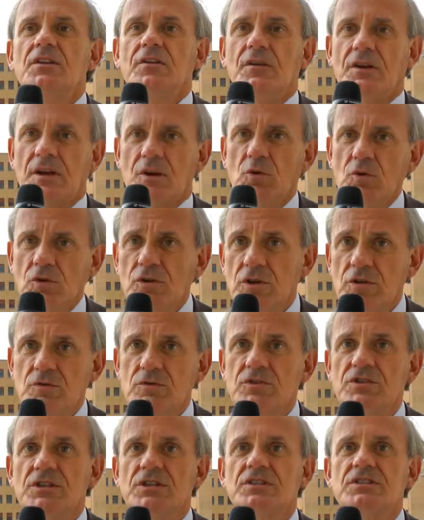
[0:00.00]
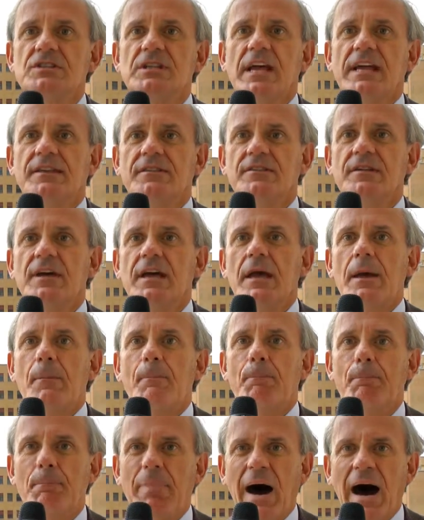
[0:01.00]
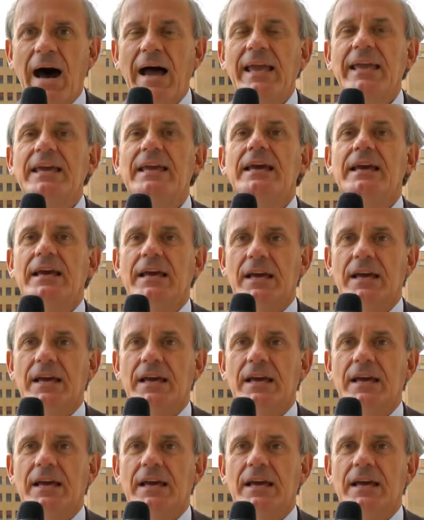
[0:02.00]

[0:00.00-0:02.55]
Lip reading: the good news is that by